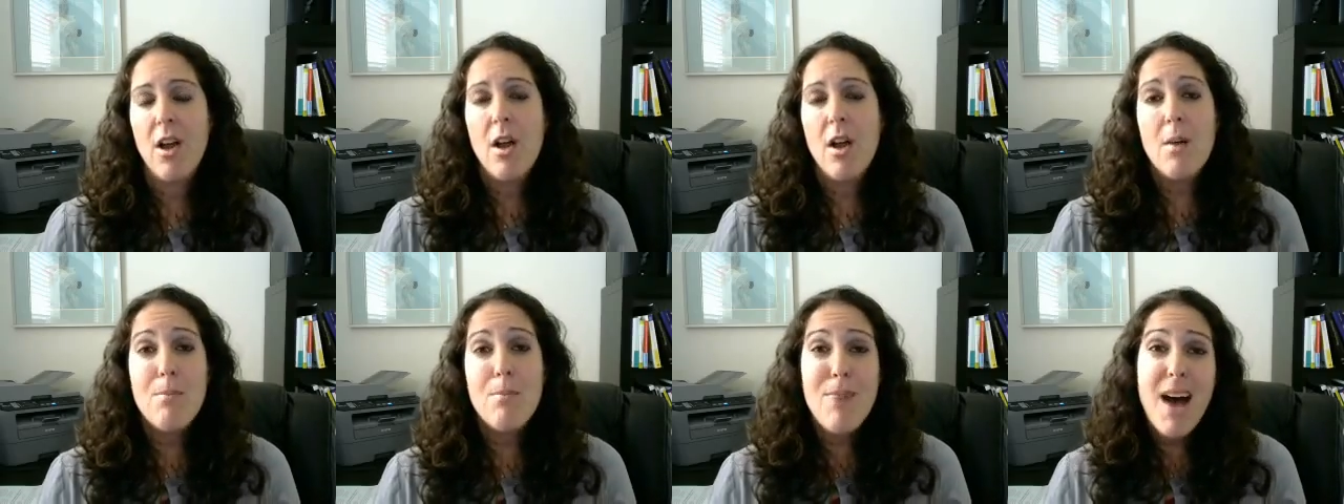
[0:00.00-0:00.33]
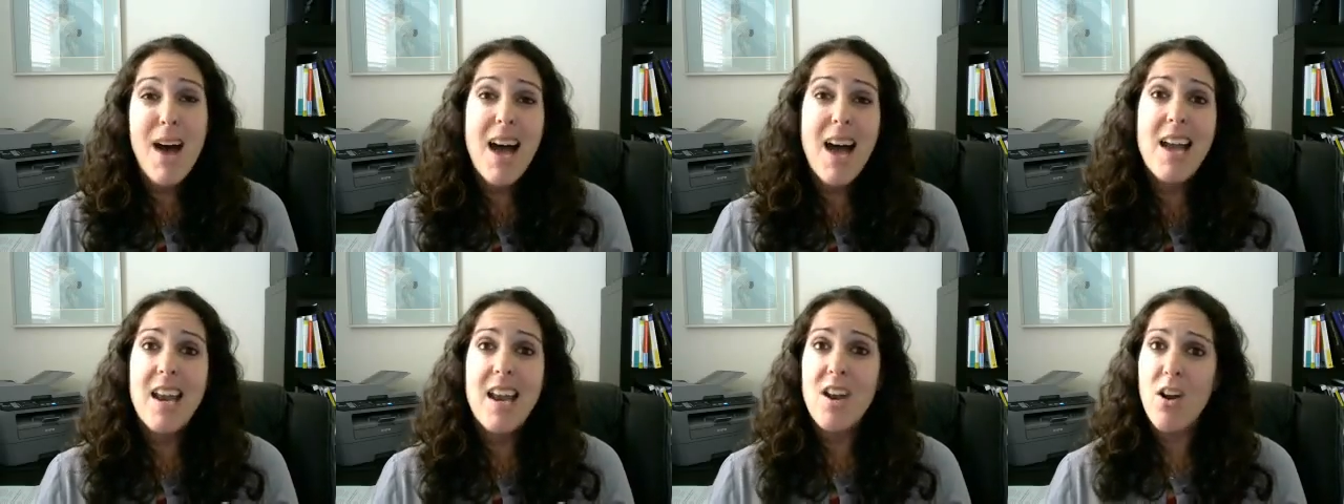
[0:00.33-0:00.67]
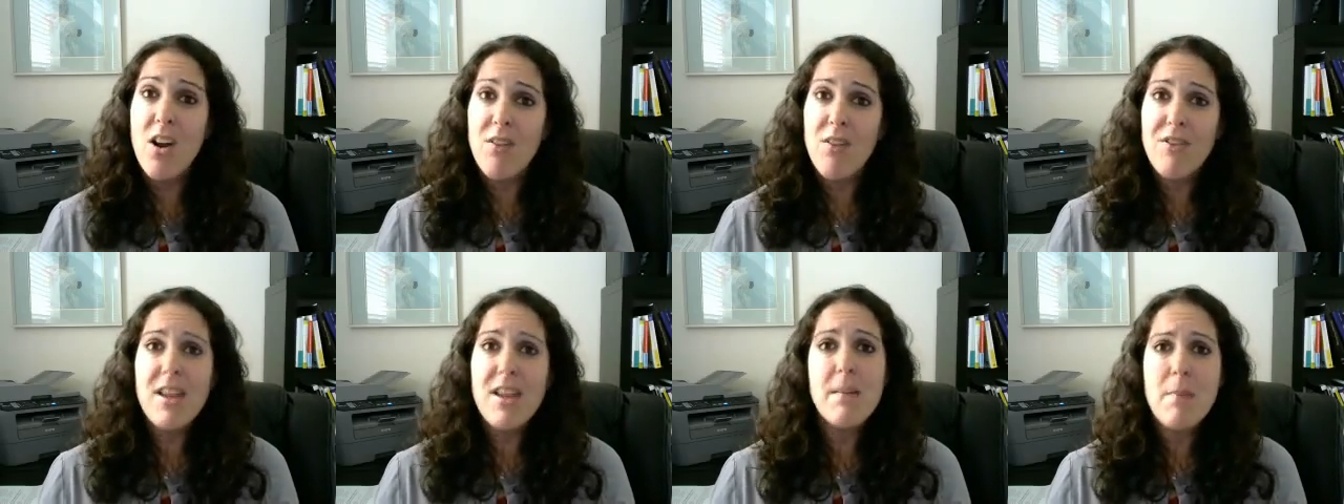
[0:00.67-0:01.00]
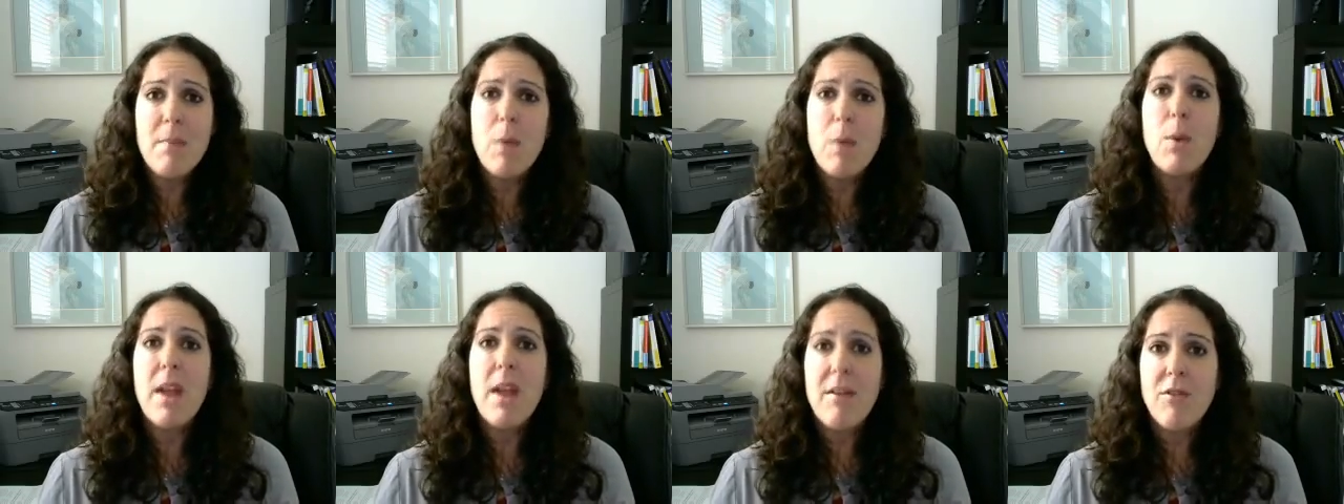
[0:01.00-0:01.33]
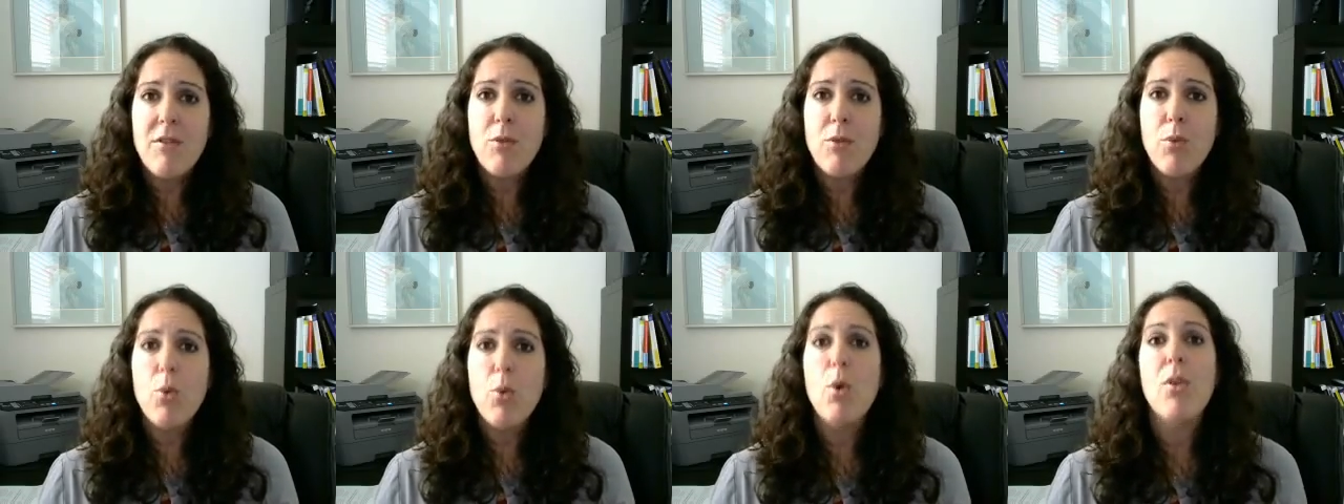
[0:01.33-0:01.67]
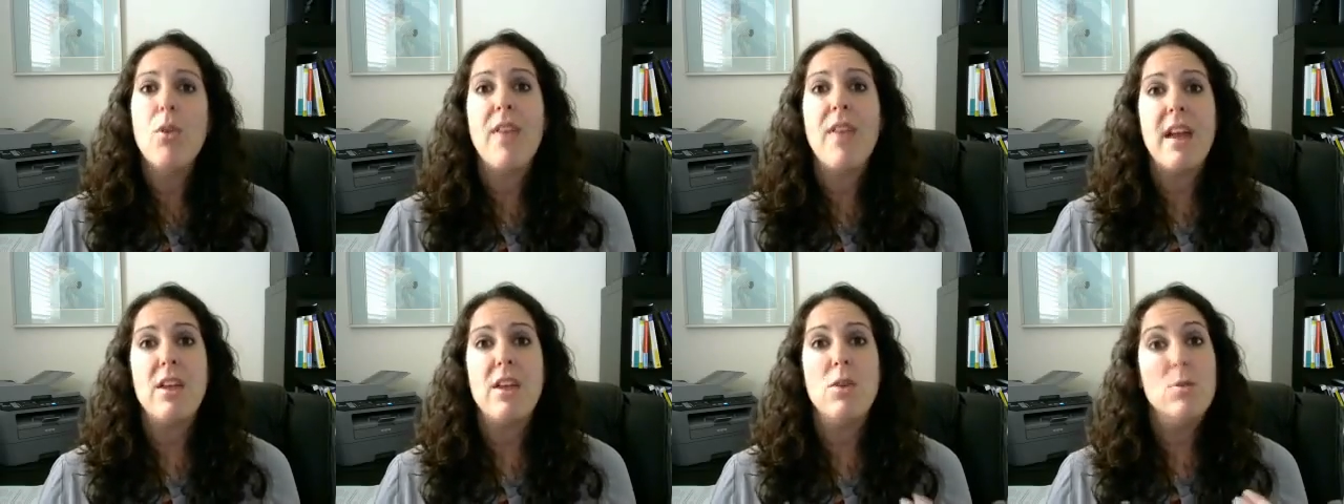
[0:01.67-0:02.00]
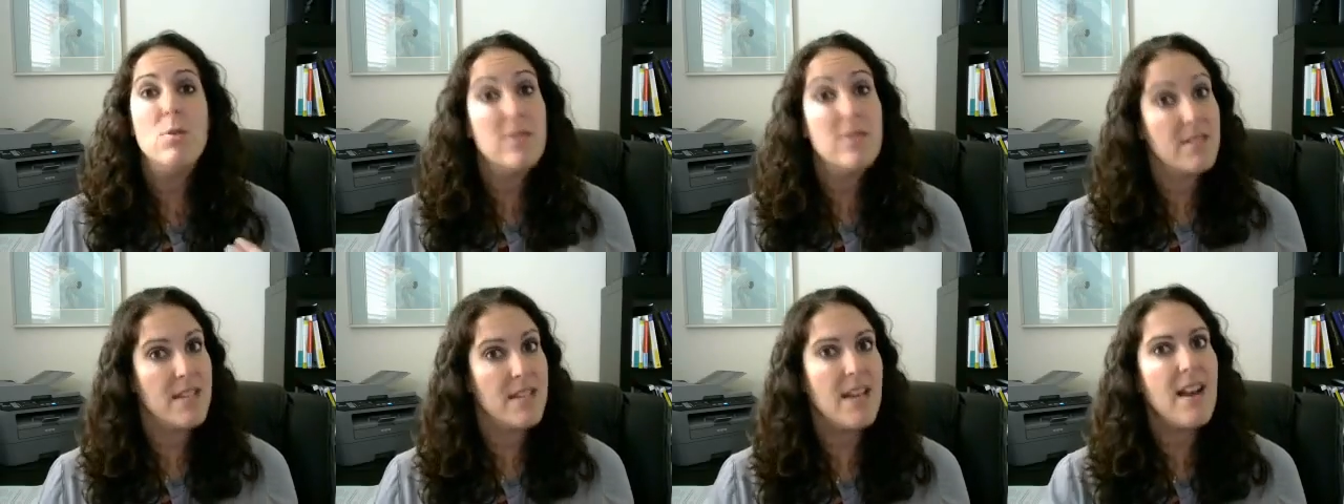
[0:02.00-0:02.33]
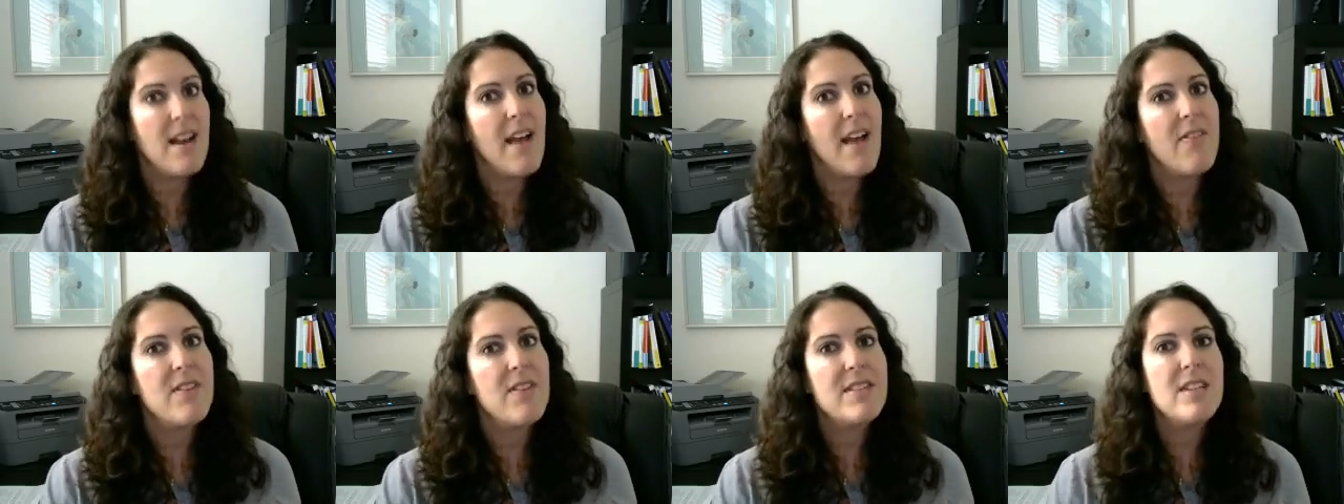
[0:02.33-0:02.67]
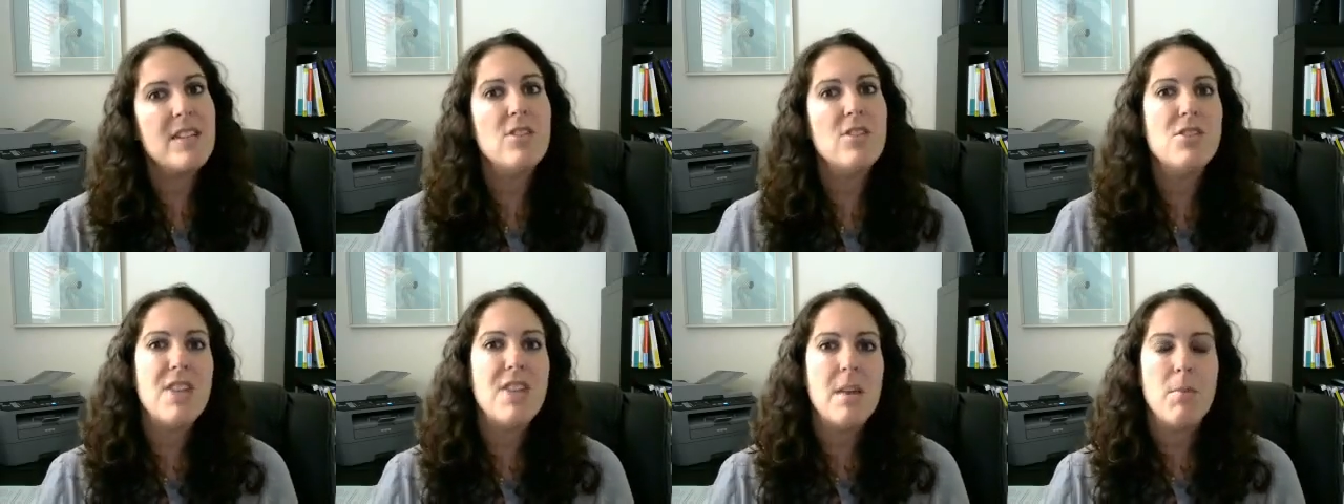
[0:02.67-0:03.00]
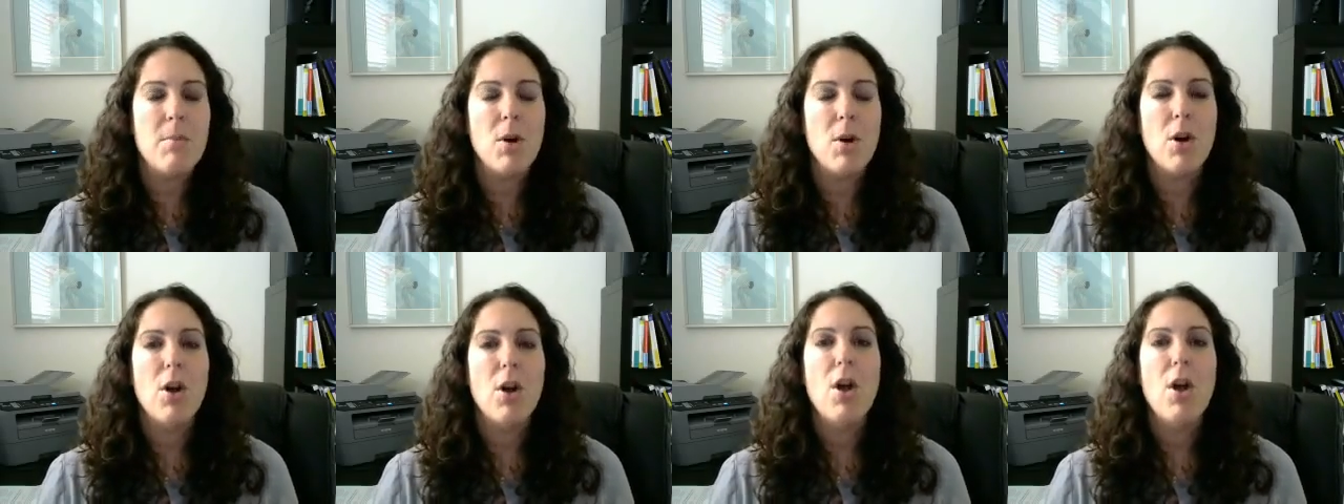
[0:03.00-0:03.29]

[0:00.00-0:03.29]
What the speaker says: But in our family, we have a rule that you sit at the dinner table.